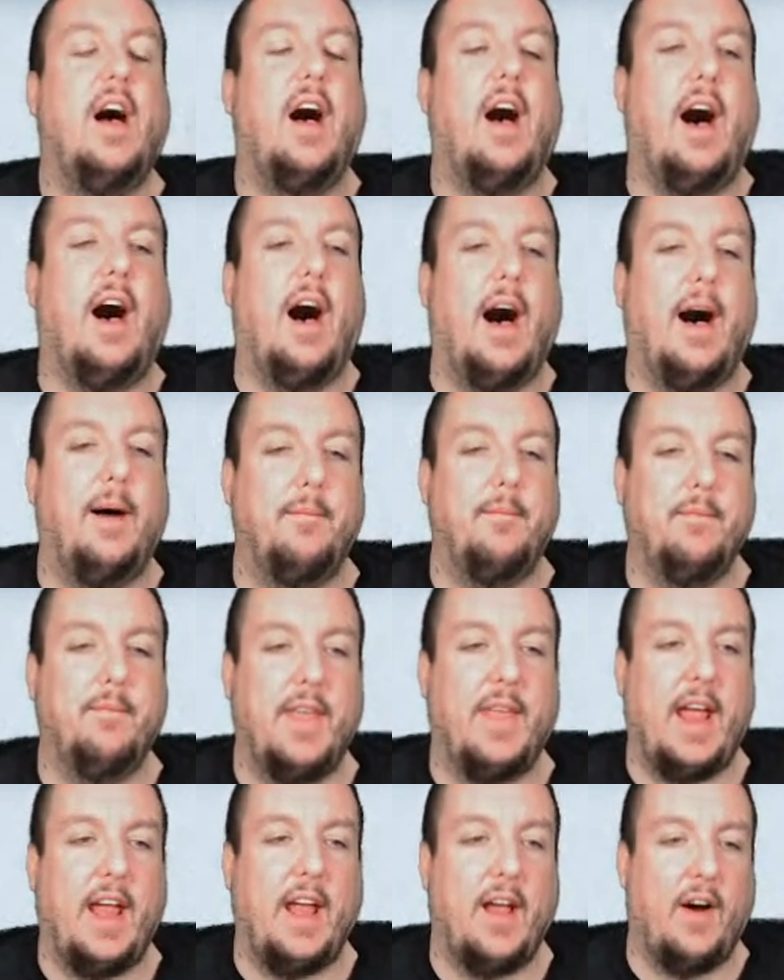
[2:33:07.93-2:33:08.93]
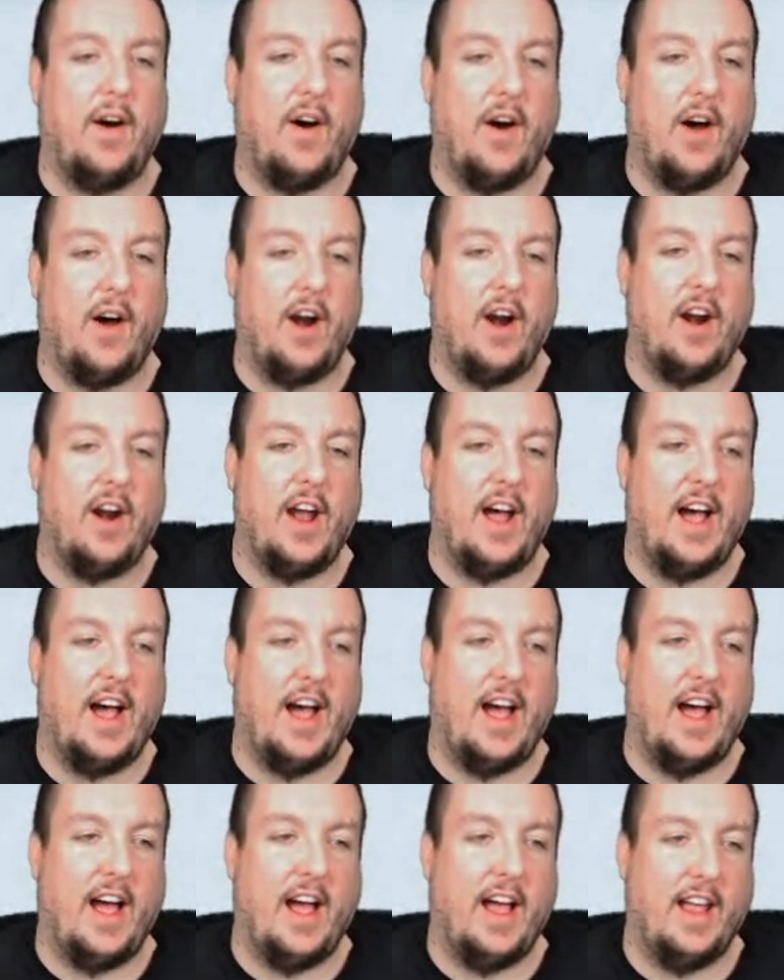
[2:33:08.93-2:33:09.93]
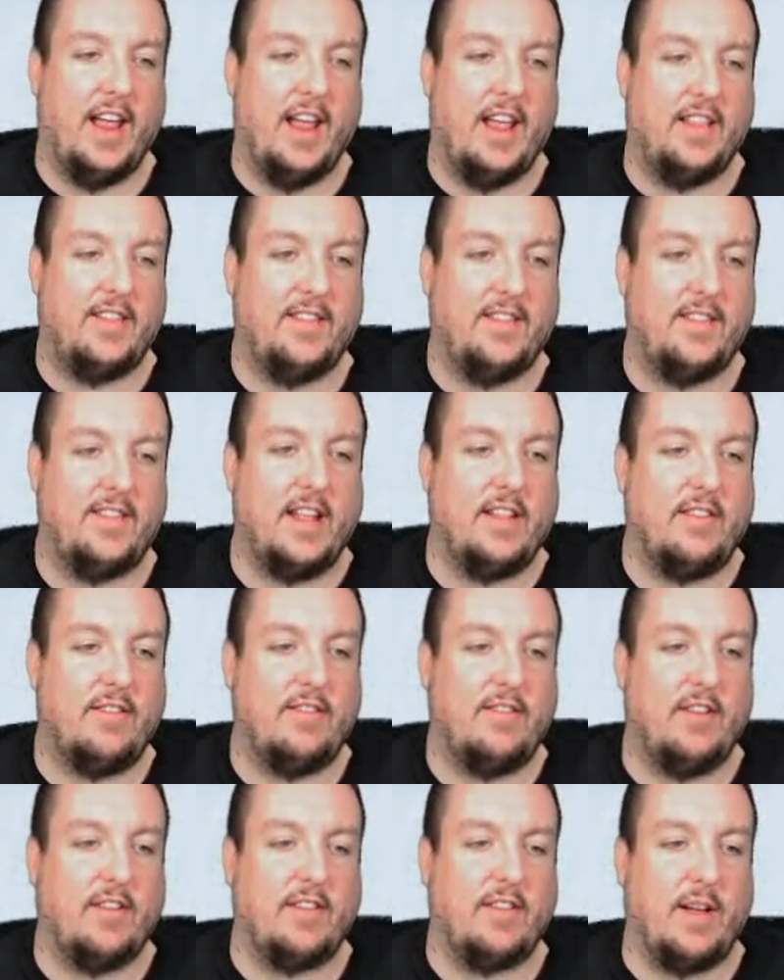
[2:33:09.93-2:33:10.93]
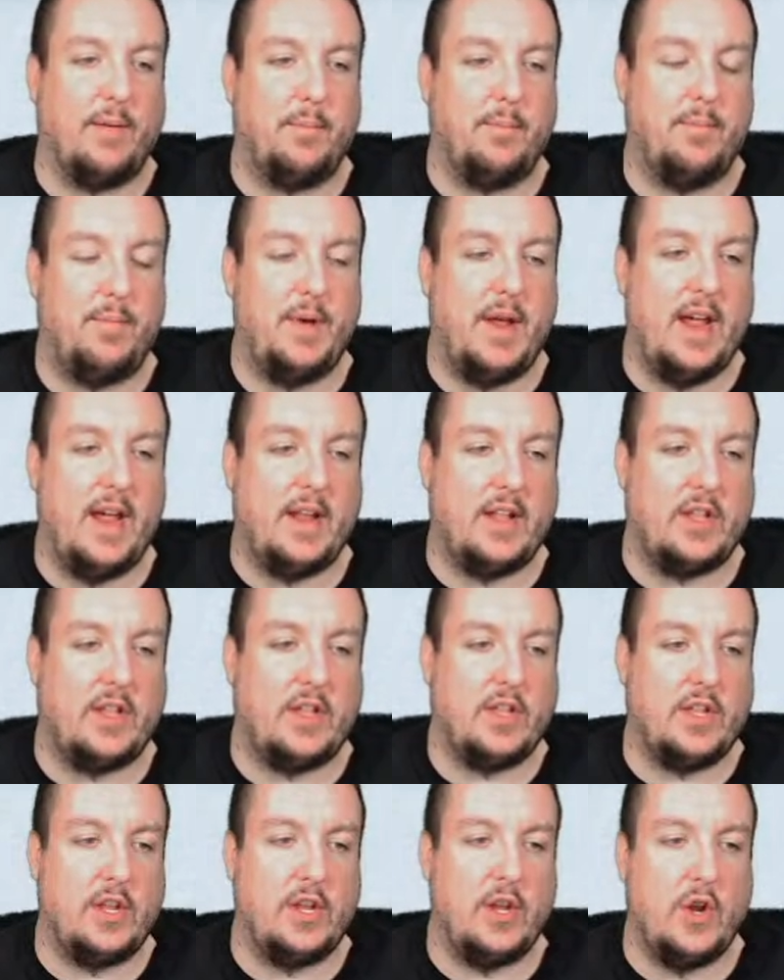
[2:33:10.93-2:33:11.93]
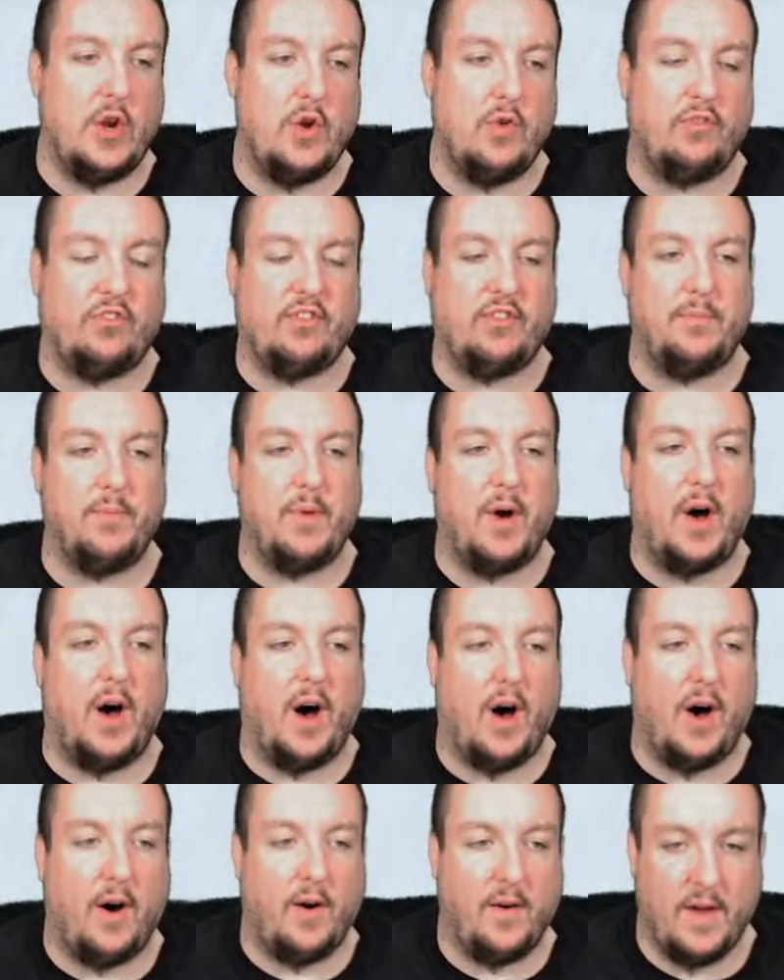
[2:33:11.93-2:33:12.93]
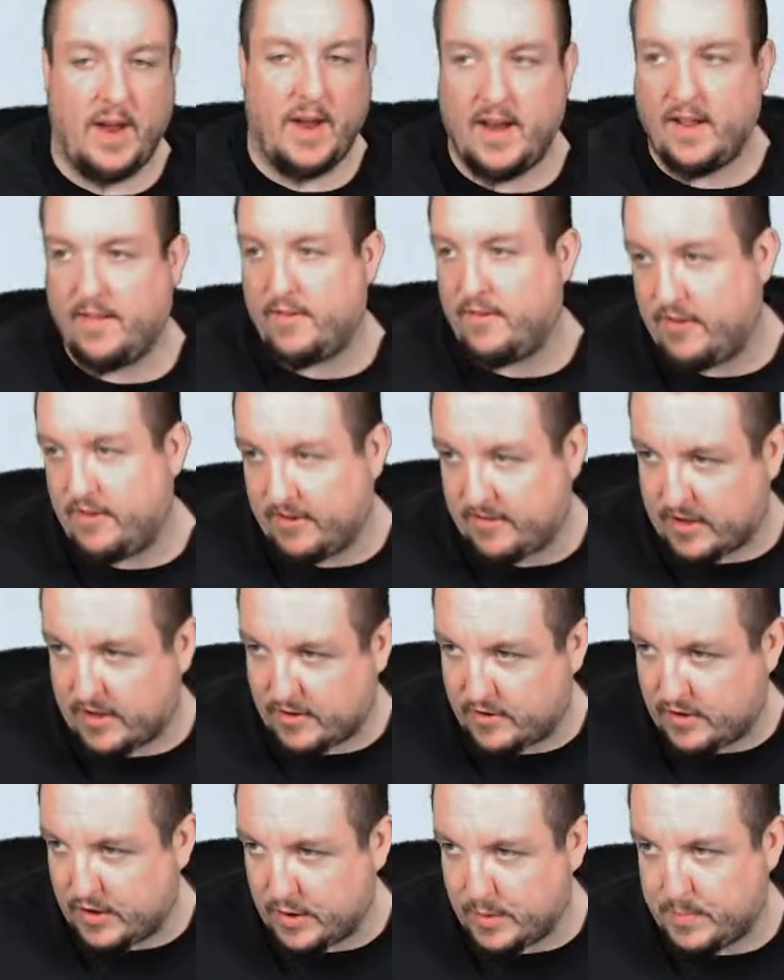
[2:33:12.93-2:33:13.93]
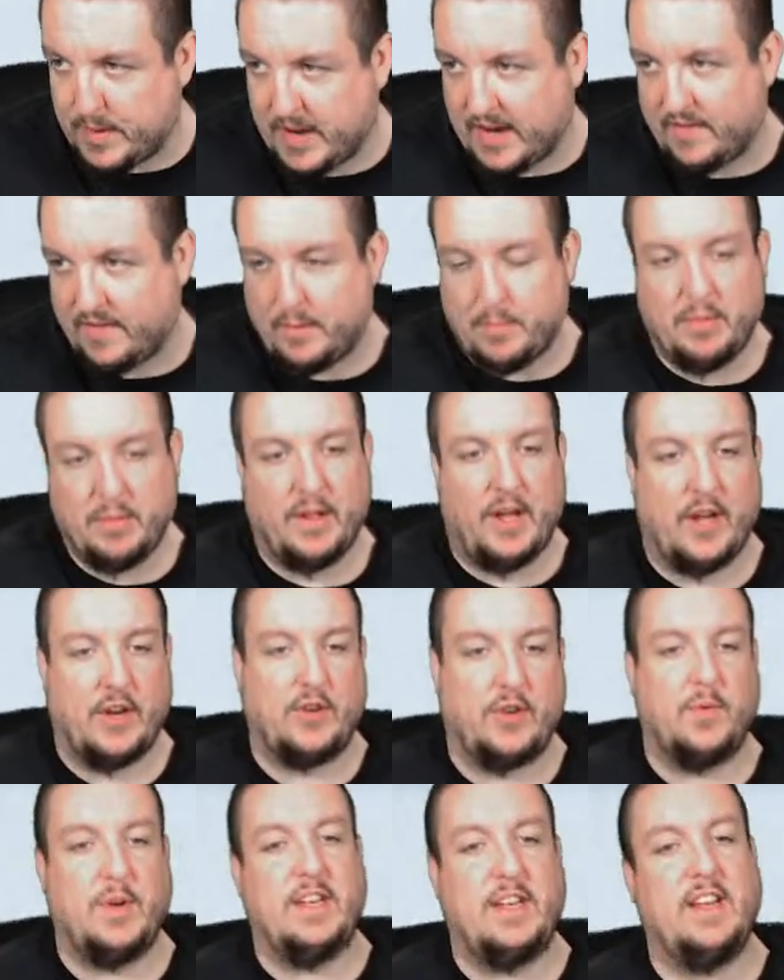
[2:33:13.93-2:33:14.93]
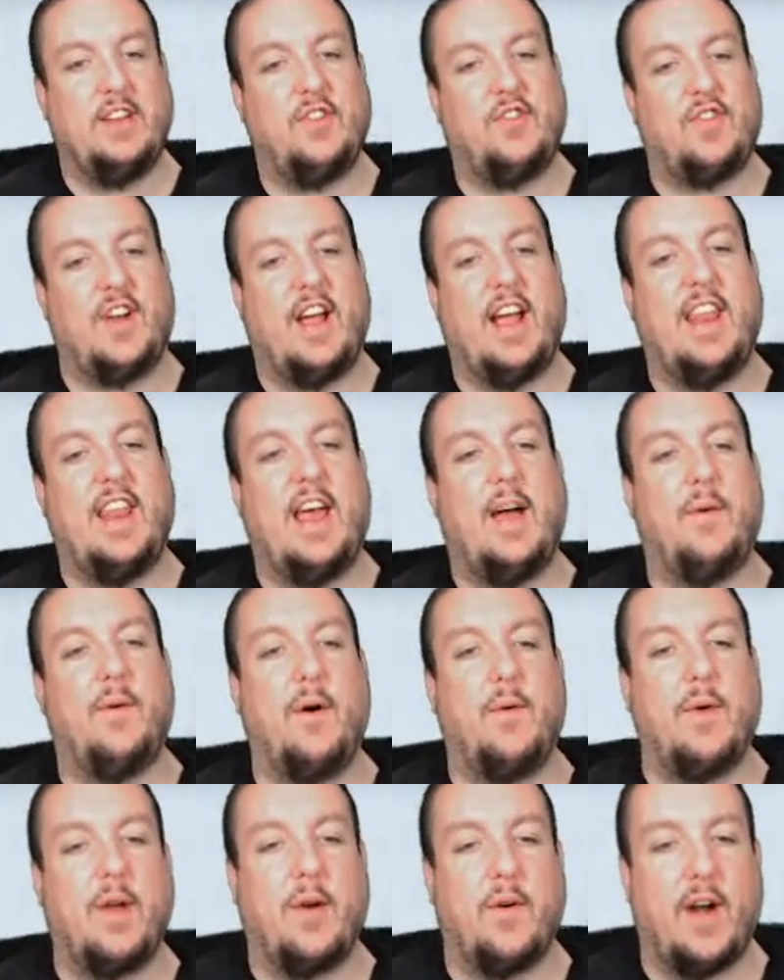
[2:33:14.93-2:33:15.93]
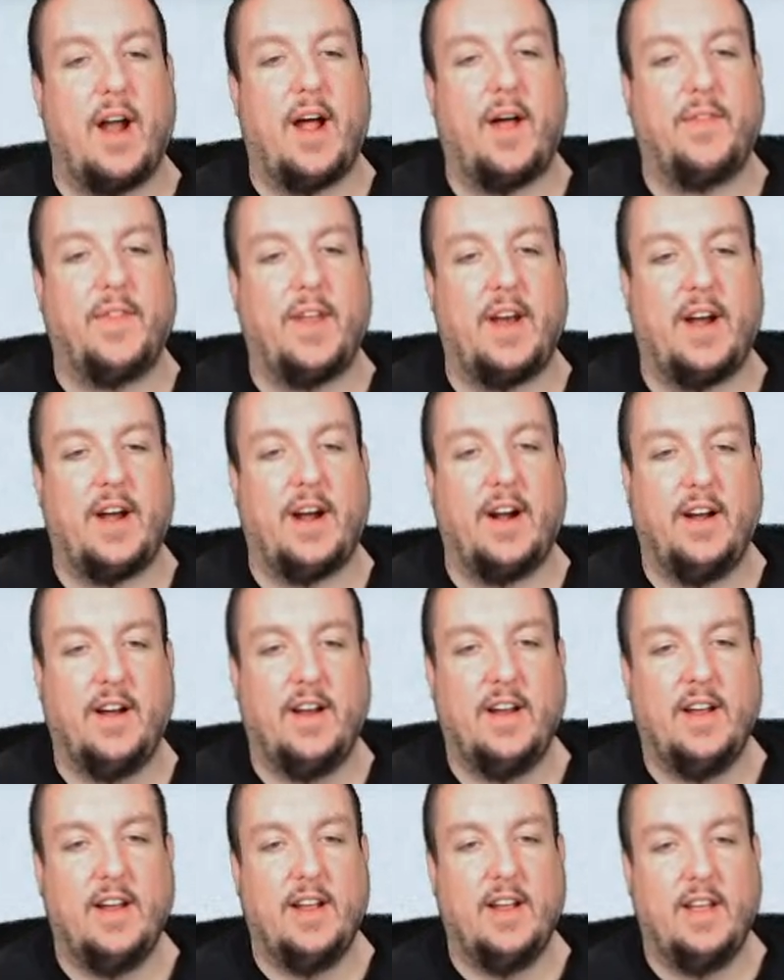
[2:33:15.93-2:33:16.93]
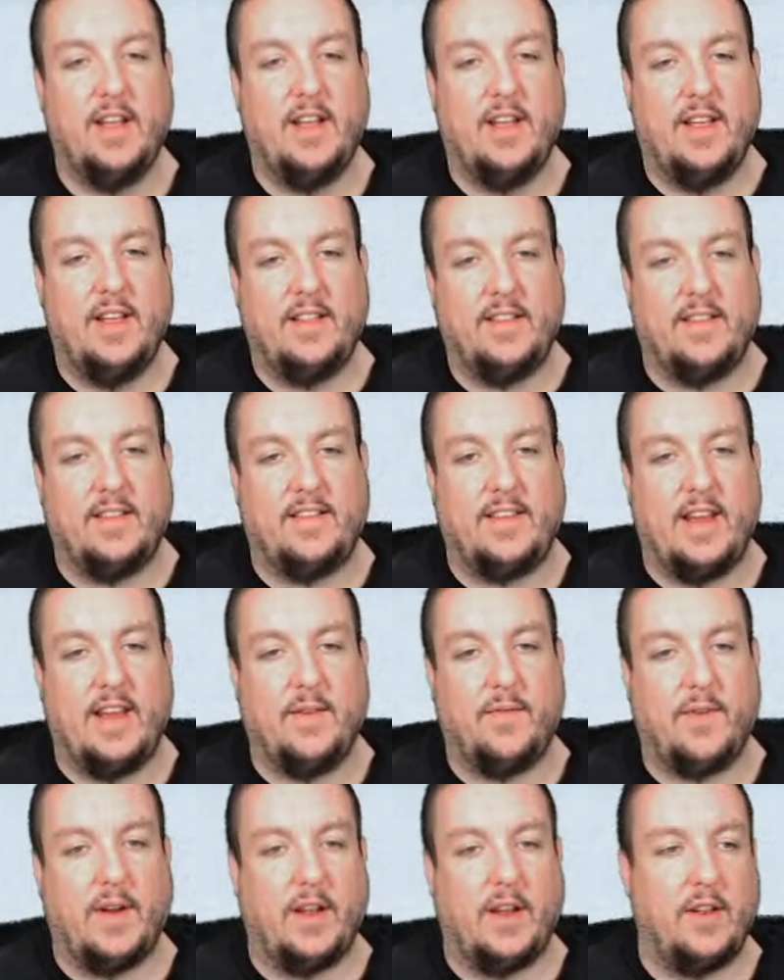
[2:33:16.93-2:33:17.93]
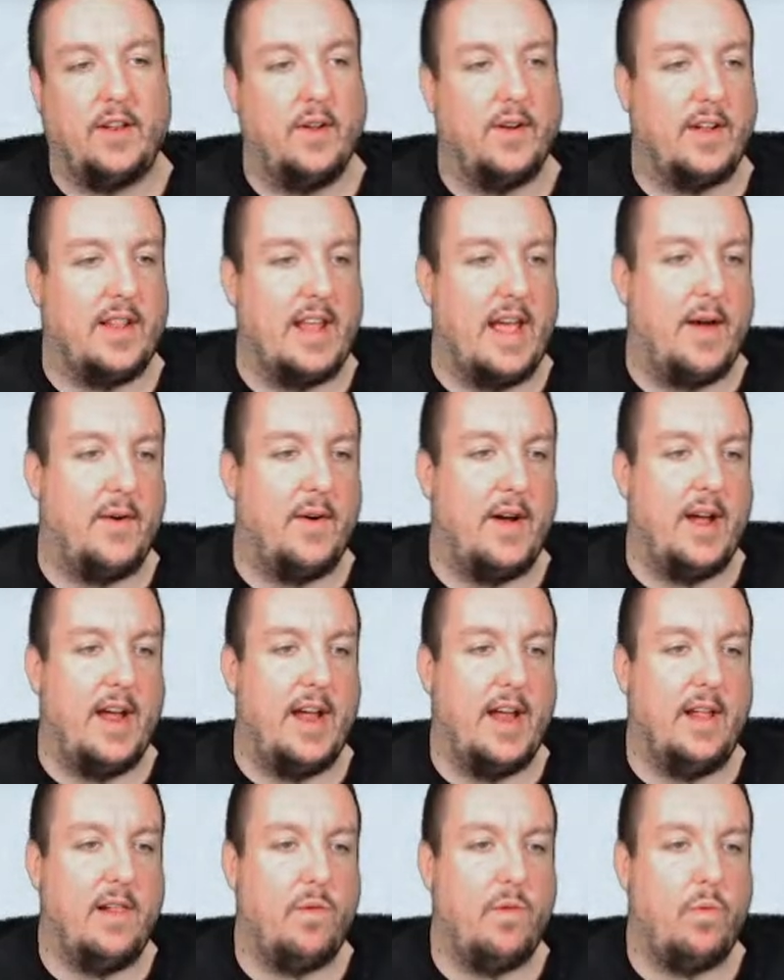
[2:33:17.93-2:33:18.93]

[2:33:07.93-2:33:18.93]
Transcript: Um, they are uh, it's it's just a bit too small, and it's just a too big of a plush. We did try that while we were out there to see if we could do it that way.